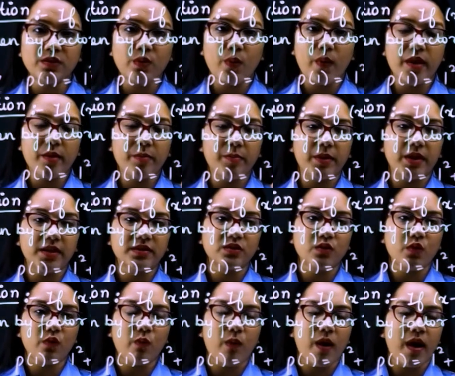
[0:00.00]
square plus
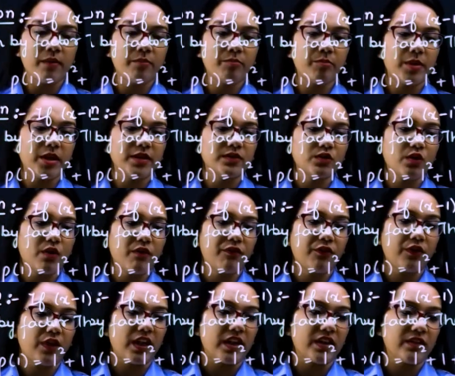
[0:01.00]
of 1 plus
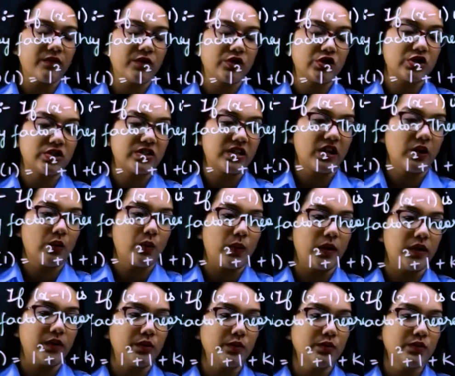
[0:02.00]
of k, which is
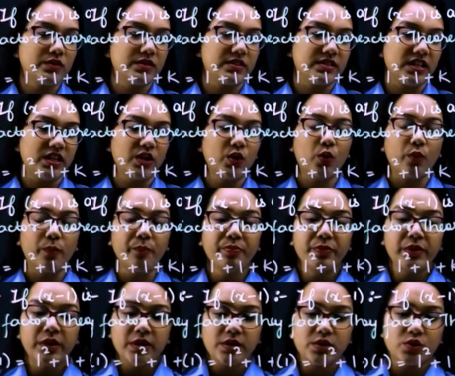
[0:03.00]
equal to 0.
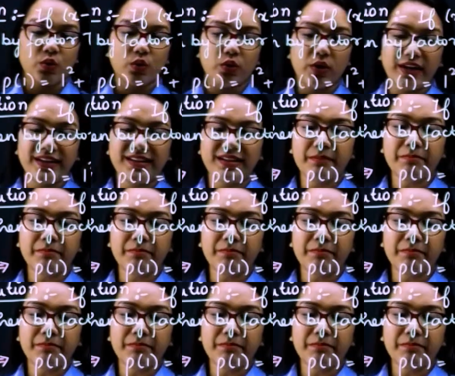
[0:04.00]
So it